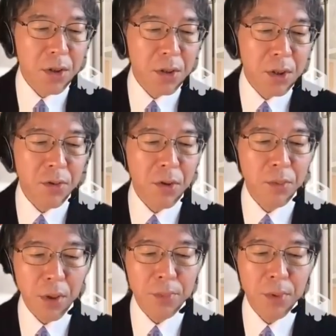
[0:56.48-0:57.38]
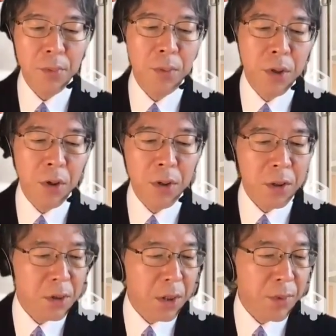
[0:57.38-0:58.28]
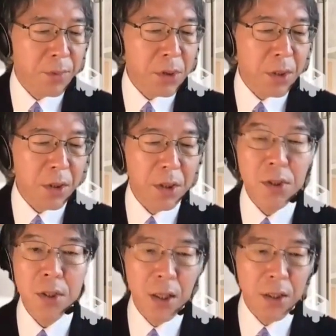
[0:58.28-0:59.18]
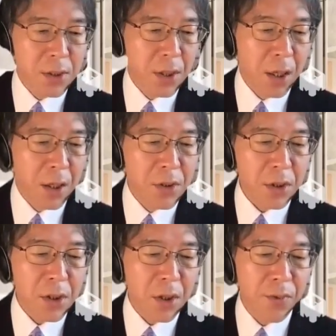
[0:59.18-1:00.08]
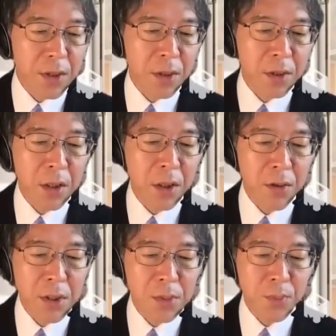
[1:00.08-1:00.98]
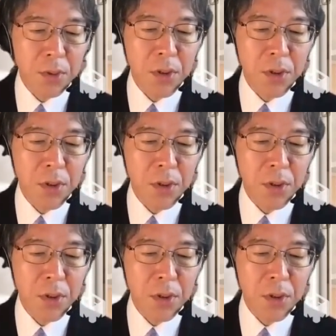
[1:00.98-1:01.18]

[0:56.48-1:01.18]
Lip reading: the general problem of non-equilibrium steady states and justified the linear response